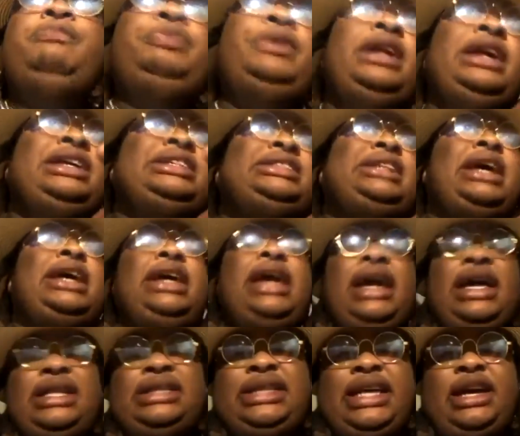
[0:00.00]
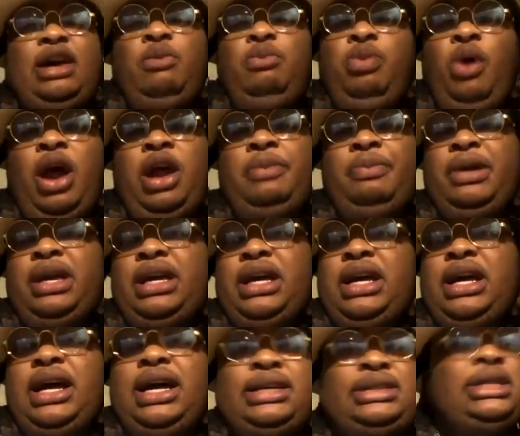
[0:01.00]
He said he had to take a break
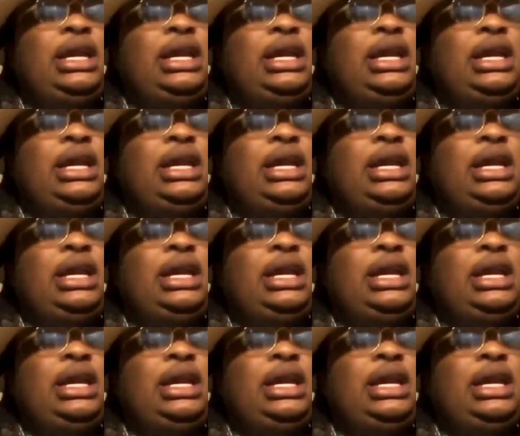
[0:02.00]
because